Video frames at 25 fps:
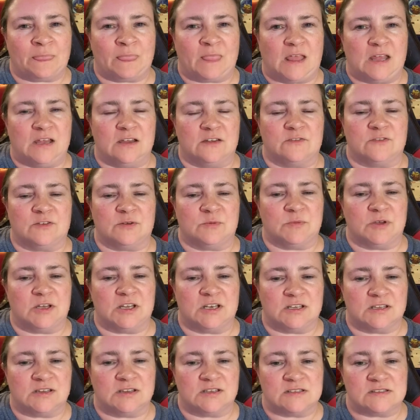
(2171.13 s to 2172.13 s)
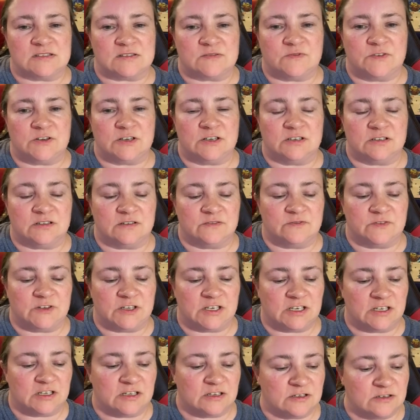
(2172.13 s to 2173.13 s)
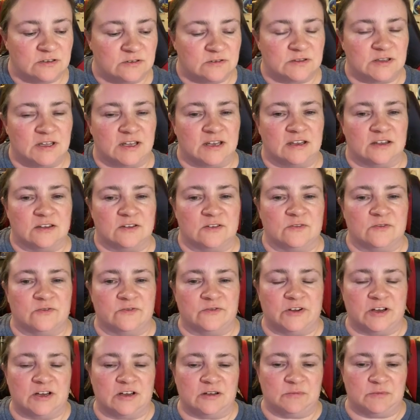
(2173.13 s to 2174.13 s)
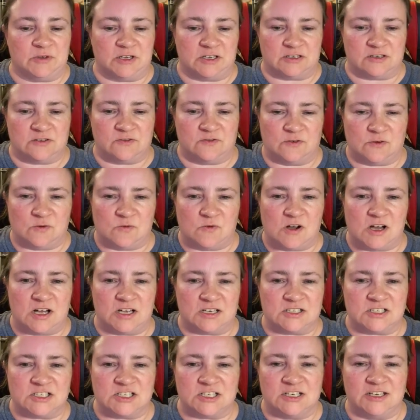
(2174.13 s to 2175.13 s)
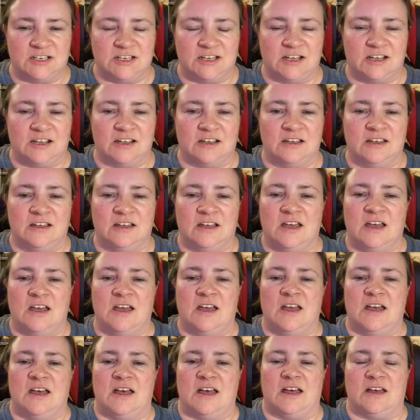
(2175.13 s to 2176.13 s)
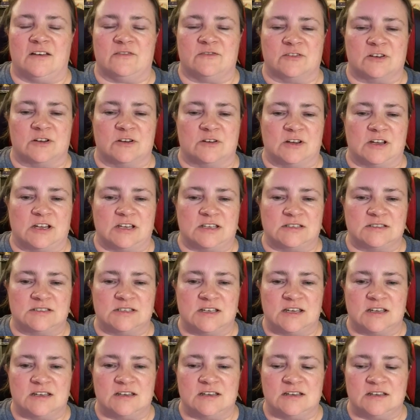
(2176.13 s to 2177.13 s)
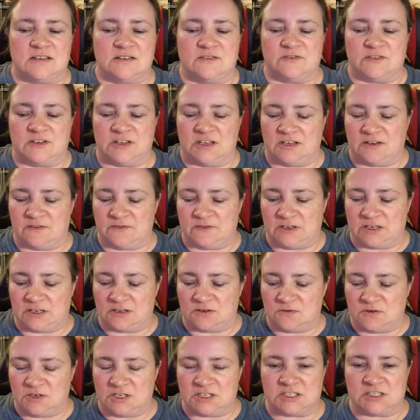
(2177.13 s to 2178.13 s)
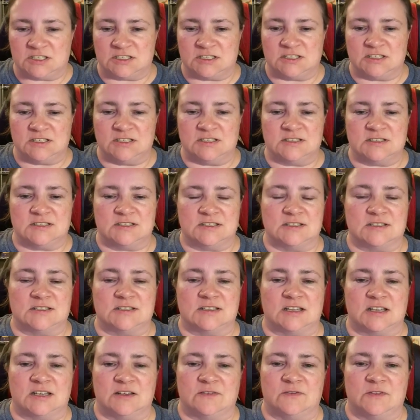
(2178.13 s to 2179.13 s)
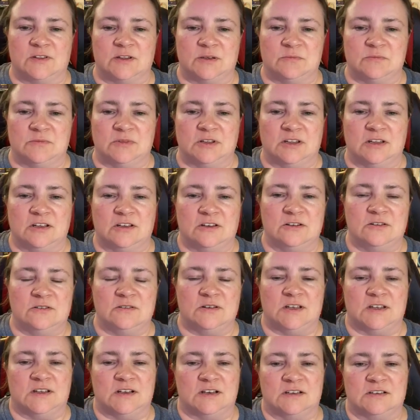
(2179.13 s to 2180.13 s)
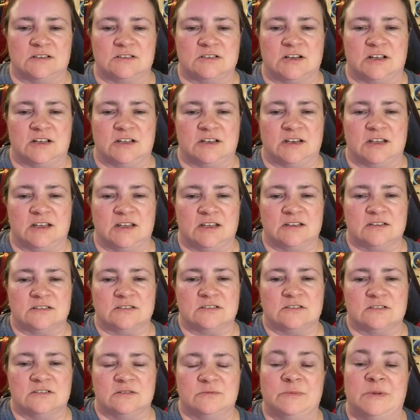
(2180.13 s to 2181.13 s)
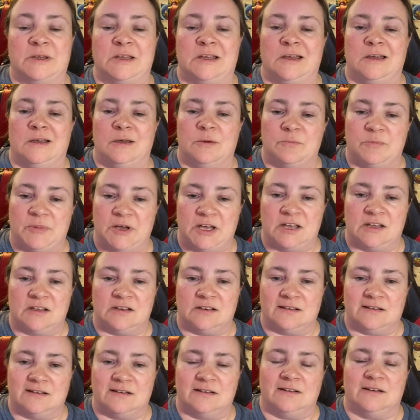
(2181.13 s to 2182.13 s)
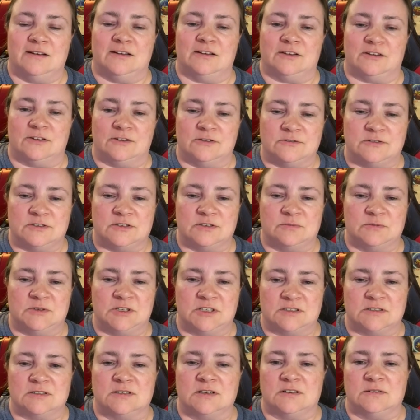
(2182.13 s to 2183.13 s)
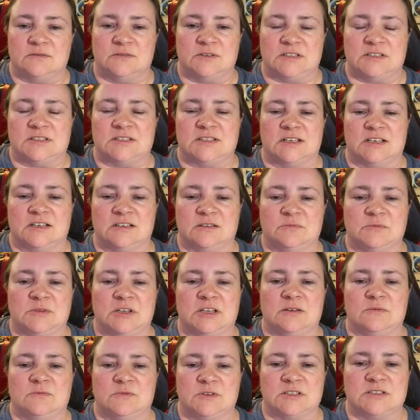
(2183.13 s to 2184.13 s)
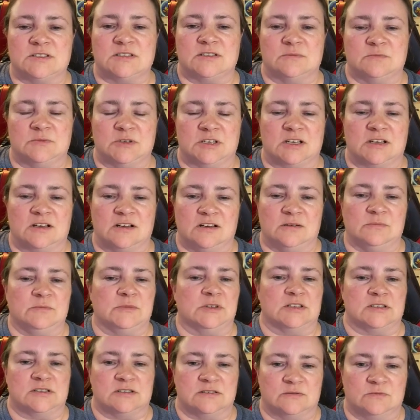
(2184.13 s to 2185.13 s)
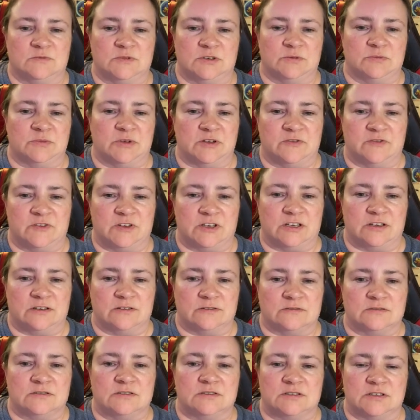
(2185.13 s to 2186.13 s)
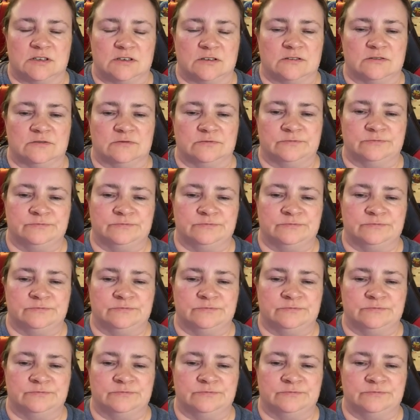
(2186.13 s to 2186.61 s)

If you made it this far in the video, thank you very much for watching. Have a great day. If you have any questions, just leave them below and I'll try and answer them. But YouTube doesn't always tell me when somebody comments on one of my videos. So